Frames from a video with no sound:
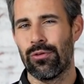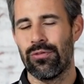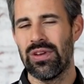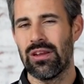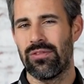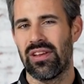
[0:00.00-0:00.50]
and
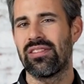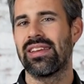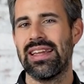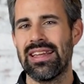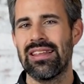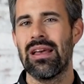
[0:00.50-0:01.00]
they have
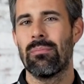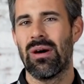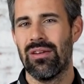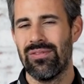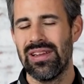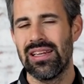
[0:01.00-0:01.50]
now
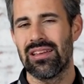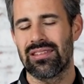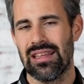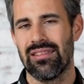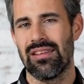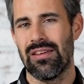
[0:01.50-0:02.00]
committed
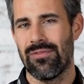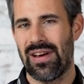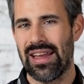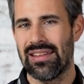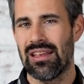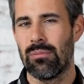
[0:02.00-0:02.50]
themselves again
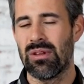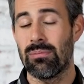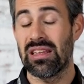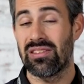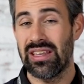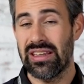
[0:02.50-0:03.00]
in growth.
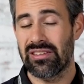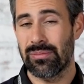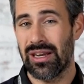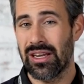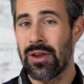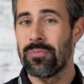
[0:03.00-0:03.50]
They
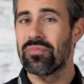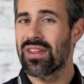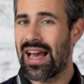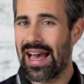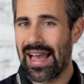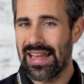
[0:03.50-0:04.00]
want to
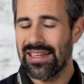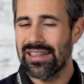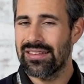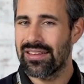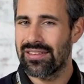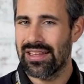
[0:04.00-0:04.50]
continue to do
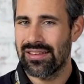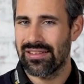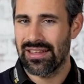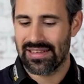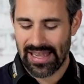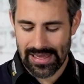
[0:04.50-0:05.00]
the whole
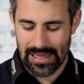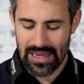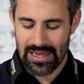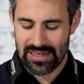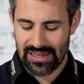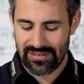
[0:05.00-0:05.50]
thing with
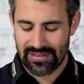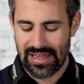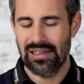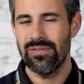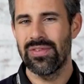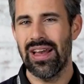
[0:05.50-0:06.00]
Mercedes.
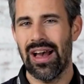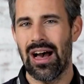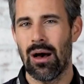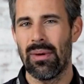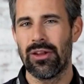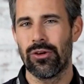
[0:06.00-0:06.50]
An
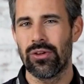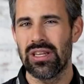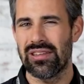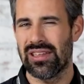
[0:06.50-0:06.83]
interesting